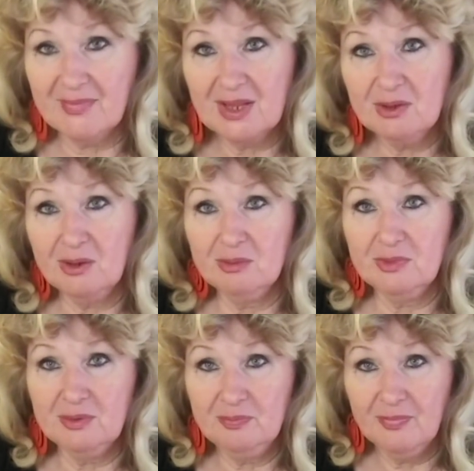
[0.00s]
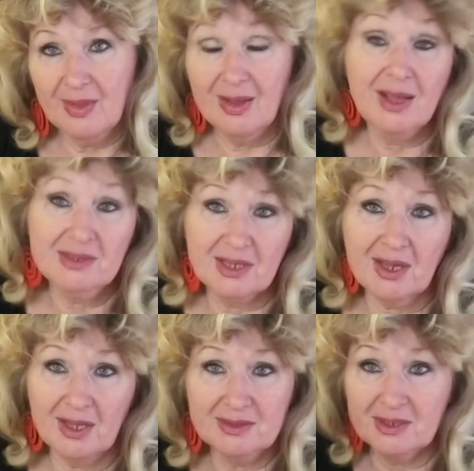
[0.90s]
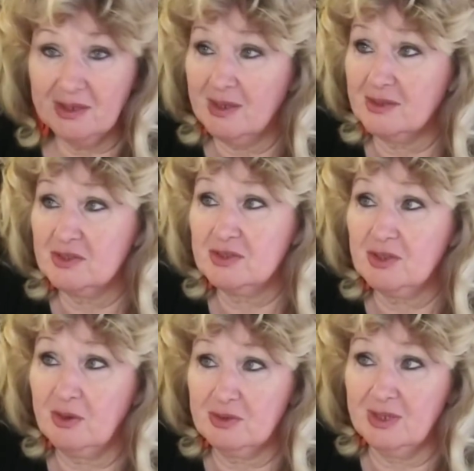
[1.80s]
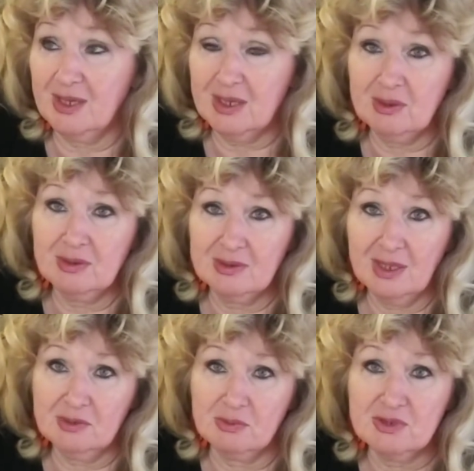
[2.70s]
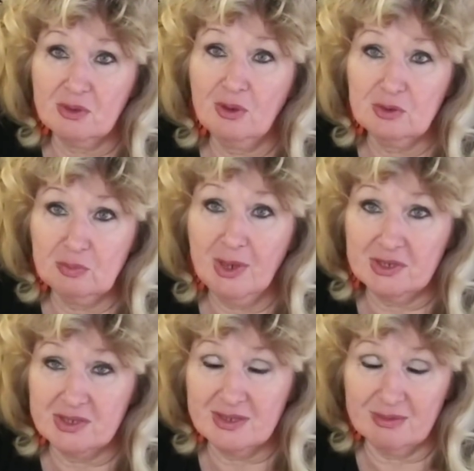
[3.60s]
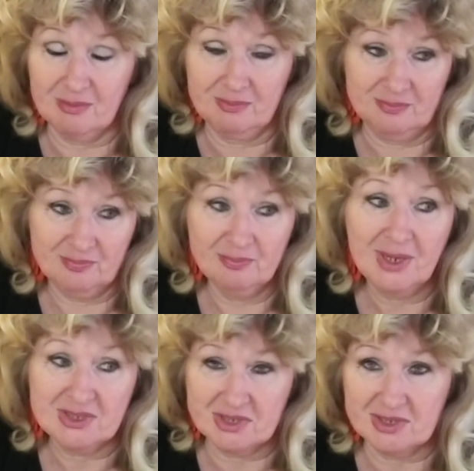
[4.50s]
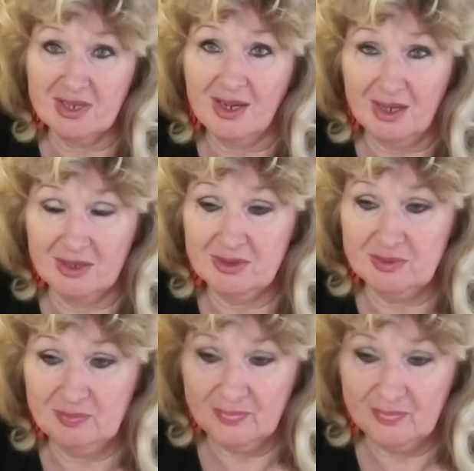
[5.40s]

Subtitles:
told me, and they cut the hair short, like that was called match height.